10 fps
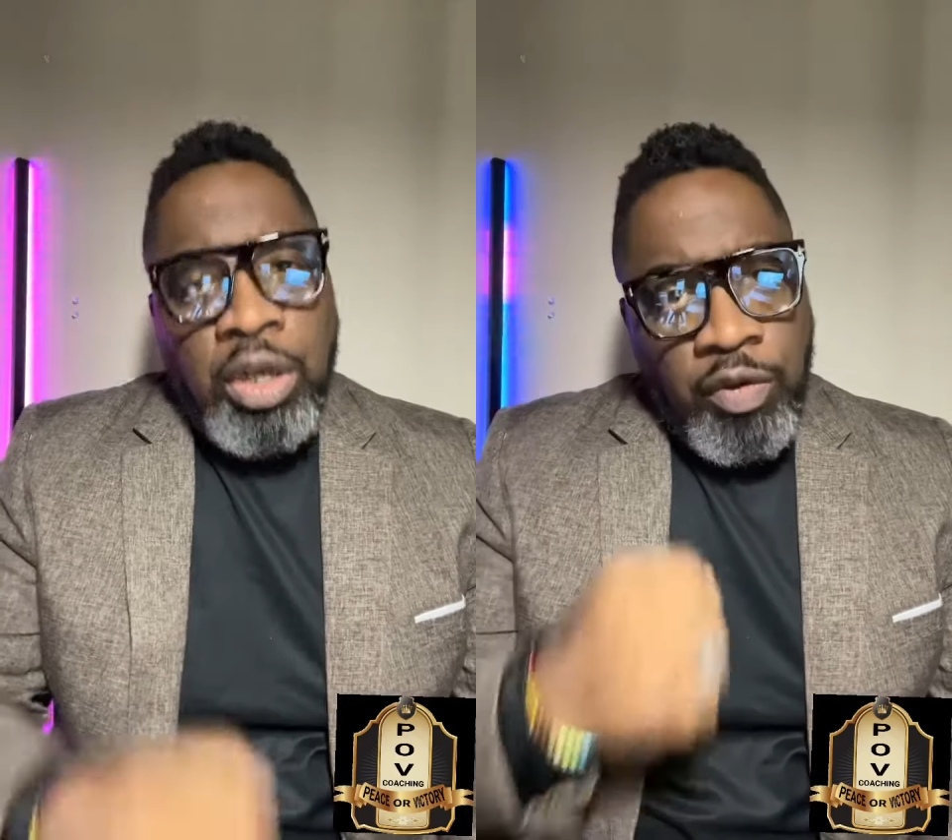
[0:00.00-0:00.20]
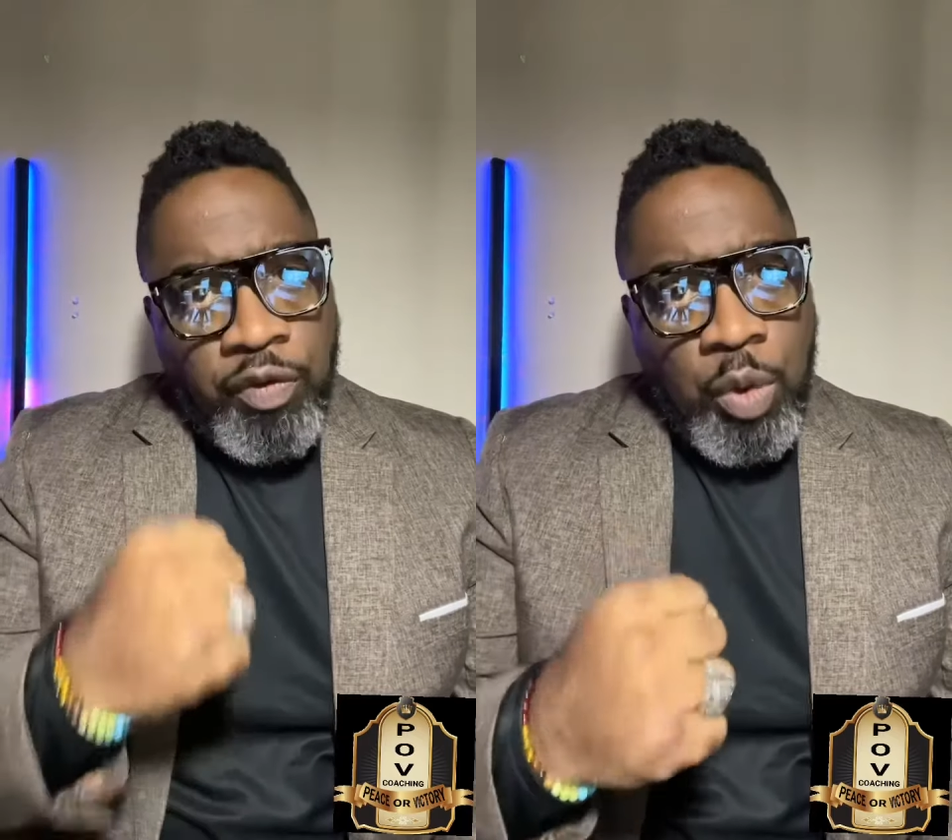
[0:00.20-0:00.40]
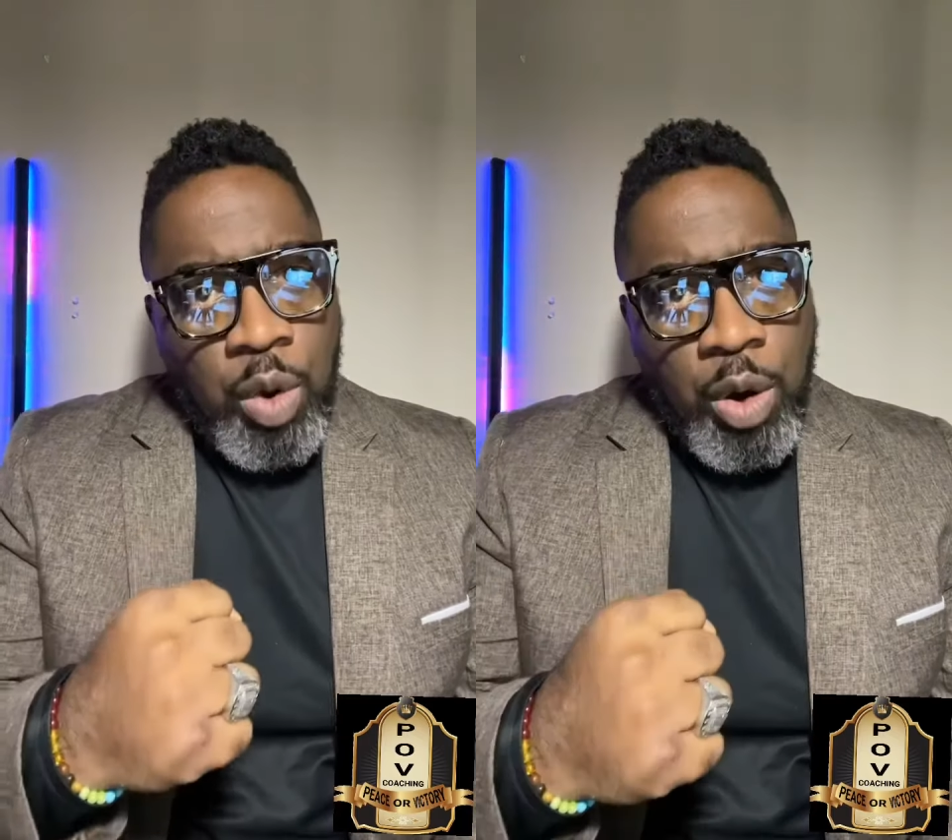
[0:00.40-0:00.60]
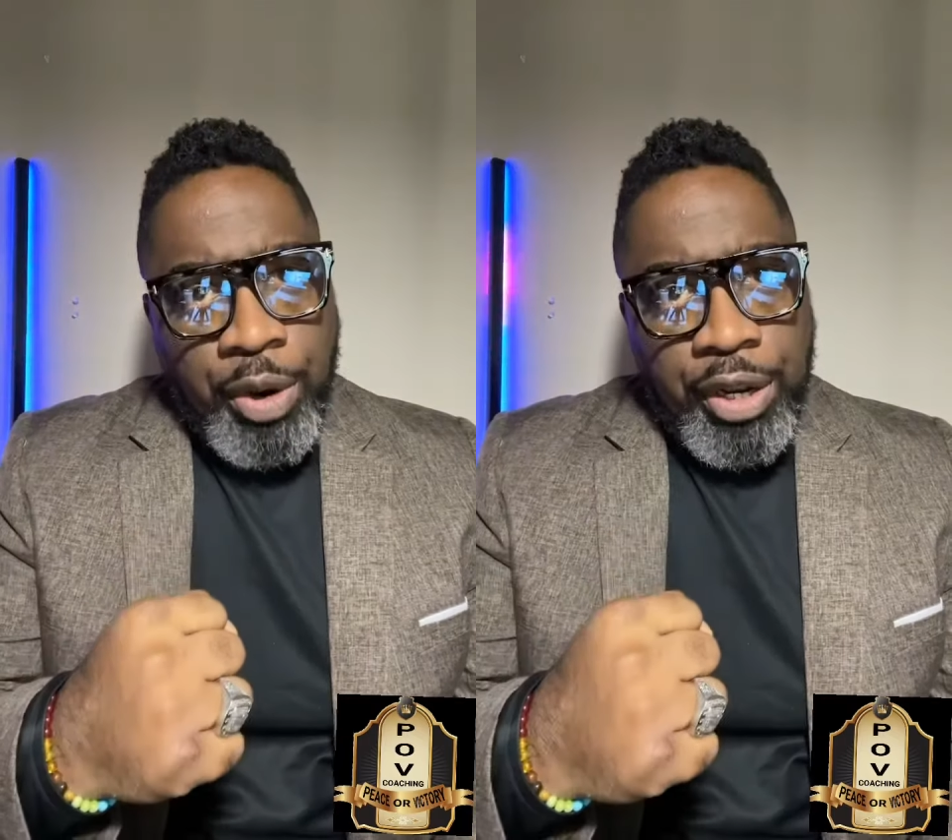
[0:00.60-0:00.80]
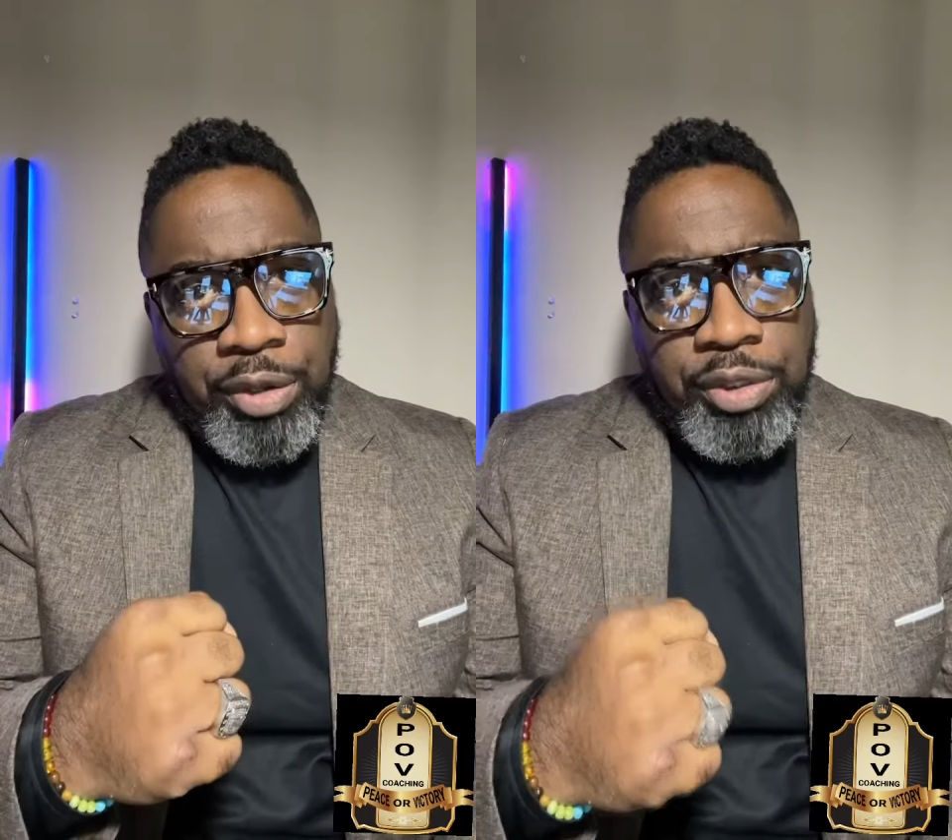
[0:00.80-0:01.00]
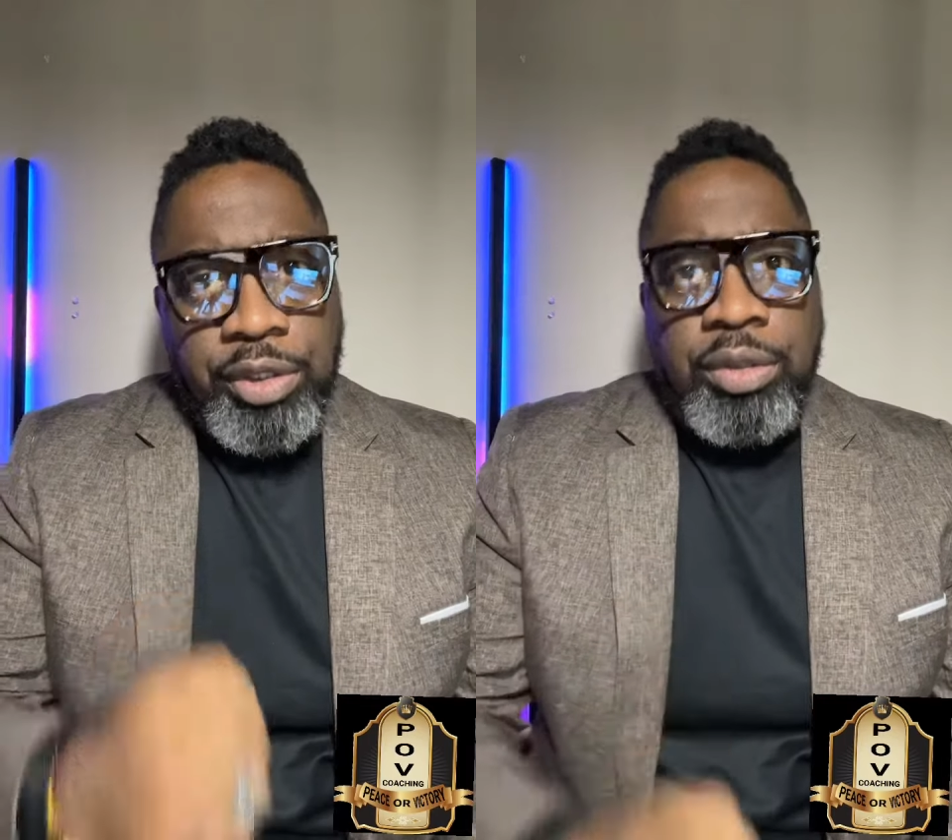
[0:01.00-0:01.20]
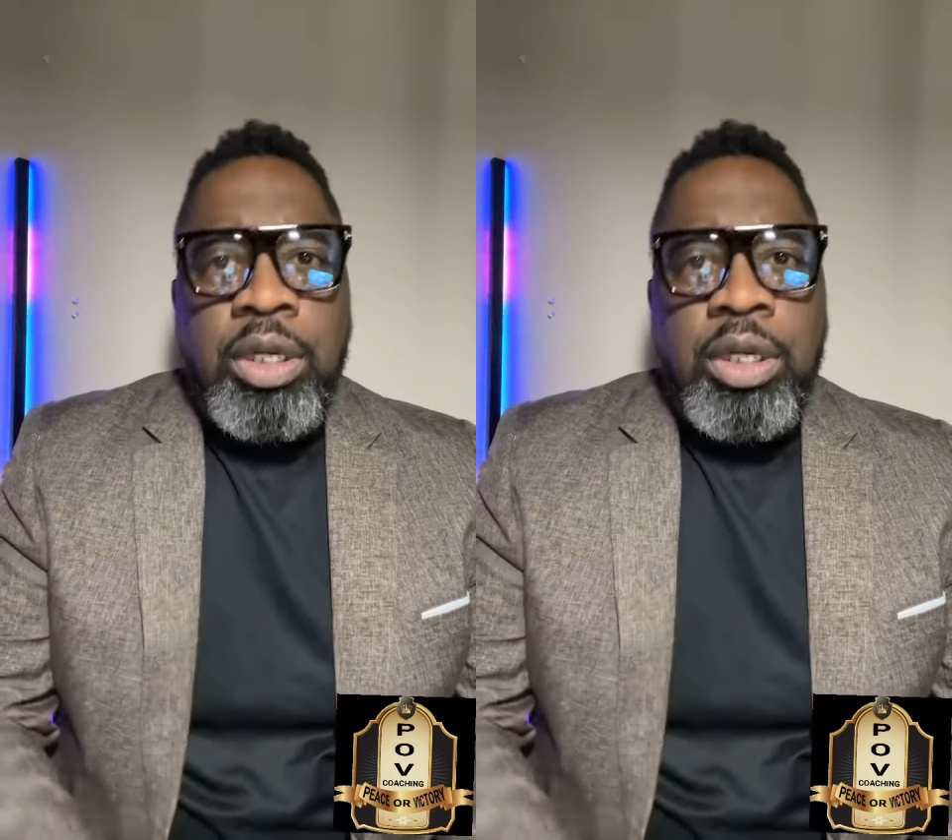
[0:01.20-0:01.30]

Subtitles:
for Warriors.